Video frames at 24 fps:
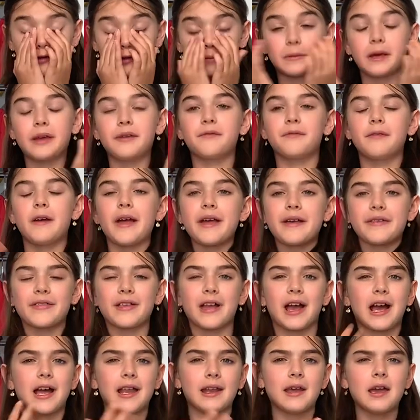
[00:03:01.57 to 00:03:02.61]
for my face
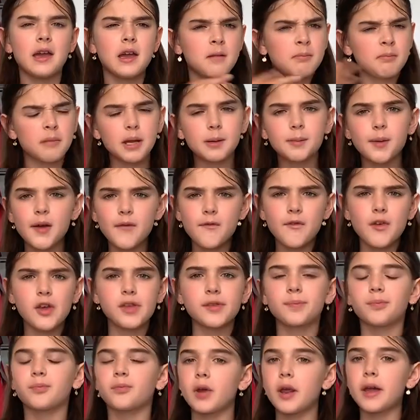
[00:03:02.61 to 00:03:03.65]
and made my face
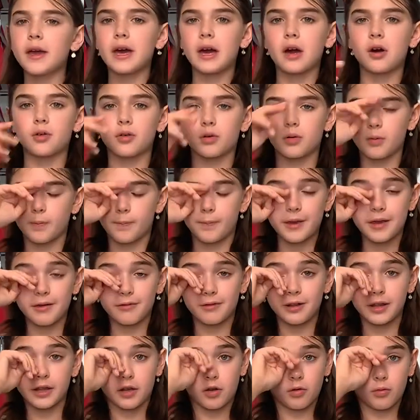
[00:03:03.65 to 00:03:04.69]
break out or be
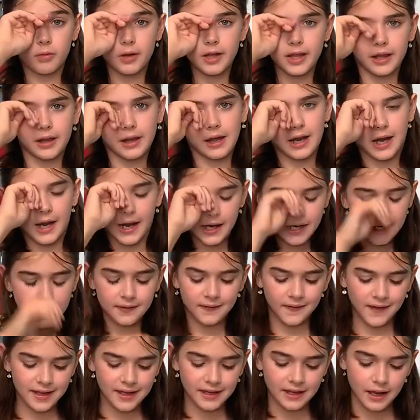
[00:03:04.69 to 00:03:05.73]
really oily, and I didn't
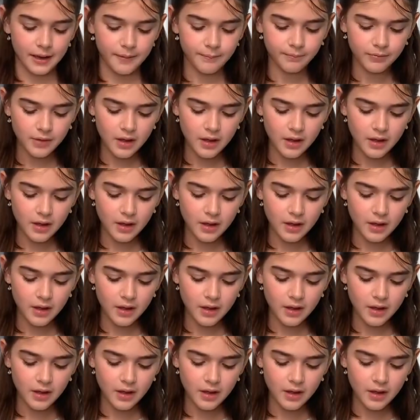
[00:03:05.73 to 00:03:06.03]
like it.